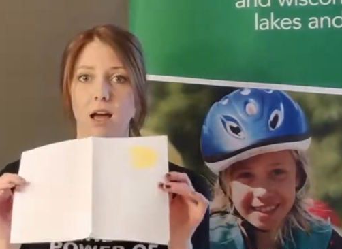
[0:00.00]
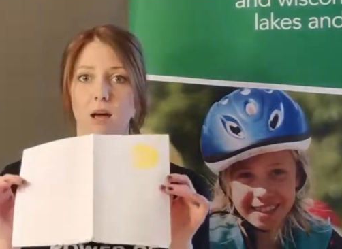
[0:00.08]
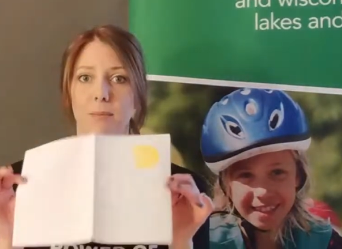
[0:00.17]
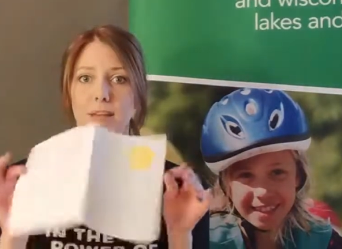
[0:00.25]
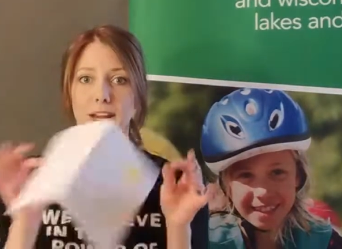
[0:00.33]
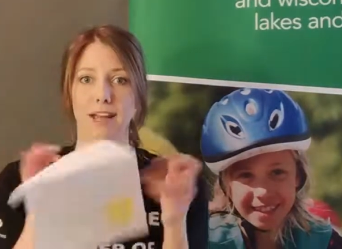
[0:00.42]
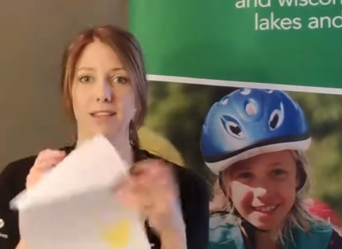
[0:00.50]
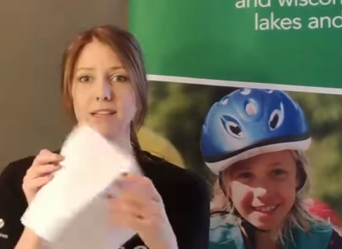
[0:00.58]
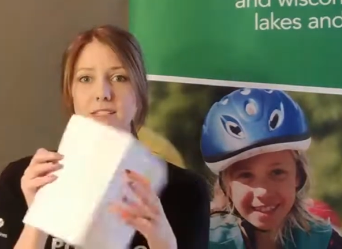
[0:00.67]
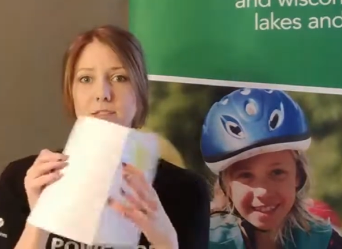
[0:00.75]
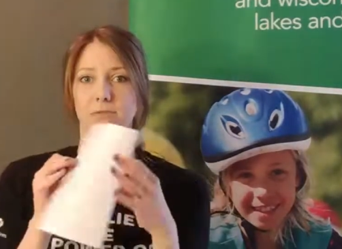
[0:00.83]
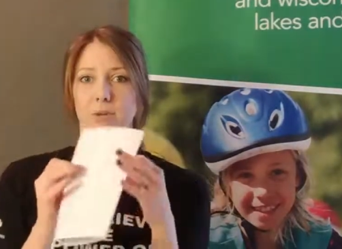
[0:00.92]
Speaker 1: And I
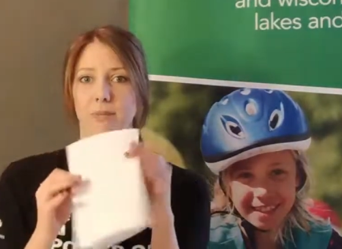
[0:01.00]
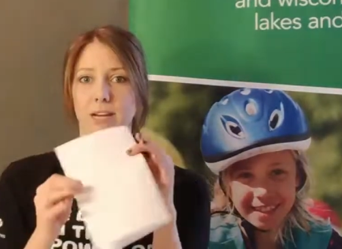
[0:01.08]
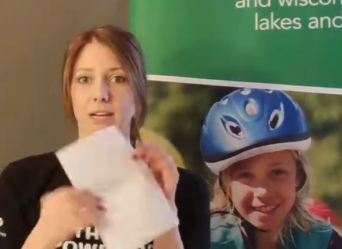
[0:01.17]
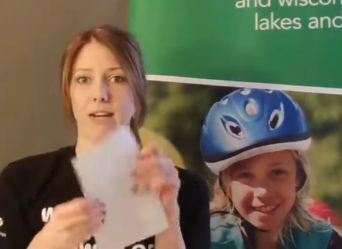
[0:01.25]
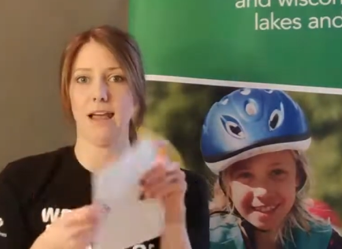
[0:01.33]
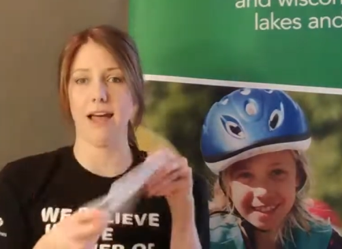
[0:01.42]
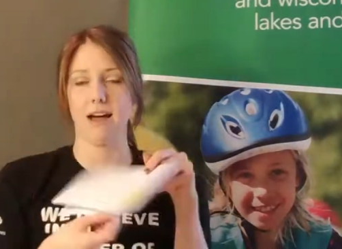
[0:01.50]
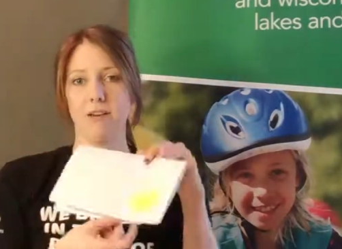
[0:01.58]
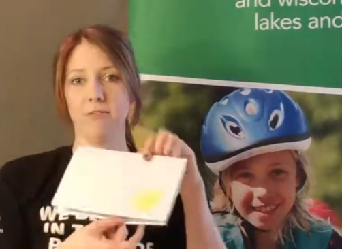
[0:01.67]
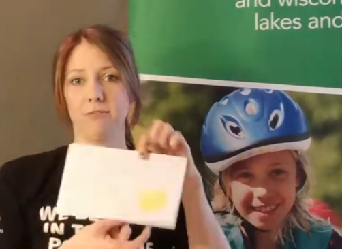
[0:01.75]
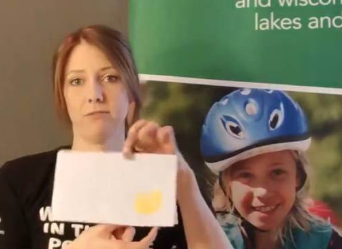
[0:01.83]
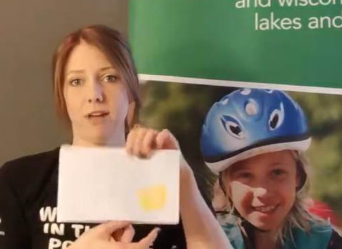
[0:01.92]
like to fold mine in
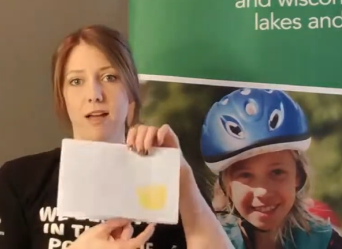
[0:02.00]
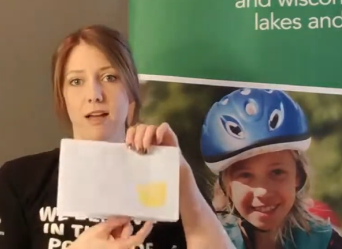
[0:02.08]
half,